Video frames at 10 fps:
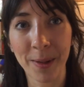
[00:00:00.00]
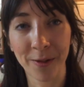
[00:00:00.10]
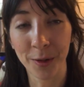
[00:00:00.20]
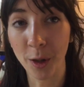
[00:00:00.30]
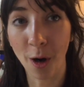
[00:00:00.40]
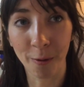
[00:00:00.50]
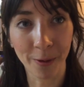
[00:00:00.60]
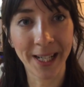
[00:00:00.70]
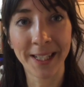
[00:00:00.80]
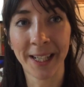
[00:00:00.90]
but if you can't
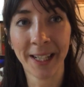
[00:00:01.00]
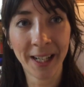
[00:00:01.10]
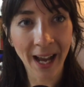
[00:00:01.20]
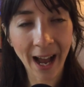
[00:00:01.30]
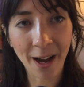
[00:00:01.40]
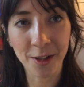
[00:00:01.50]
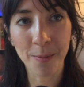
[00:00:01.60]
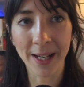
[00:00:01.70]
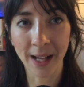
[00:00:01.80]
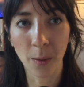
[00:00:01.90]
read, how do
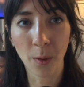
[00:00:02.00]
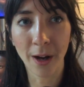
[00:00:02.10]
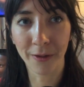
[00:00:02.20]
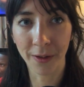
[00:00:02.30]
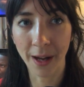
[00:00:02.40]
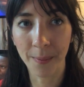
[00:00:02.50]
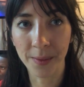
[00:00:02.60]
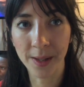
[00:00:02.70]
you make that work for them?